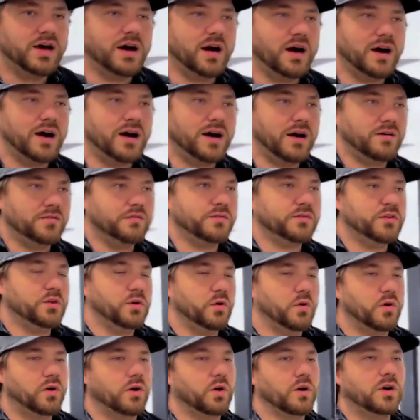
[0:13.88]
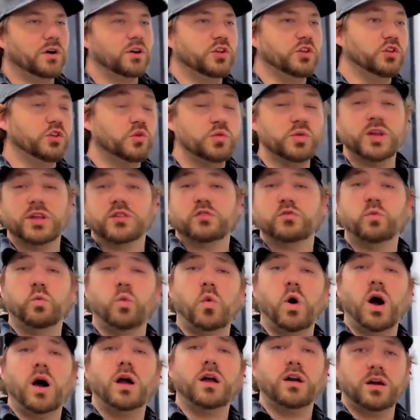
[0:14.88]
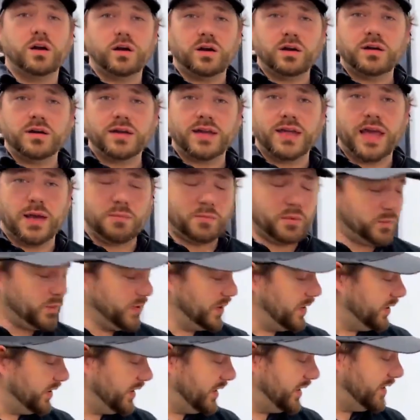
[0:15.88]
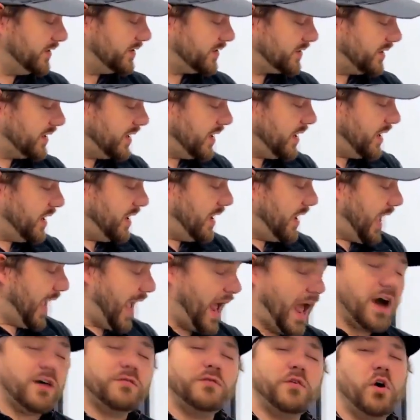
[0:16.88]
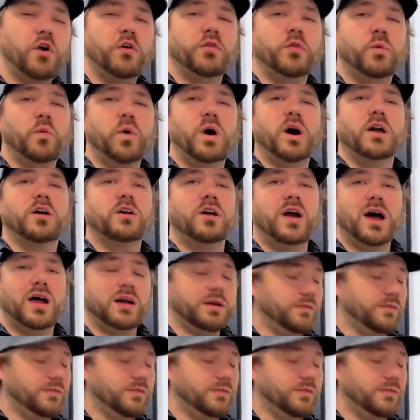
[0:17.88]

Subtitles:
of your unit's water capabilities have all the water out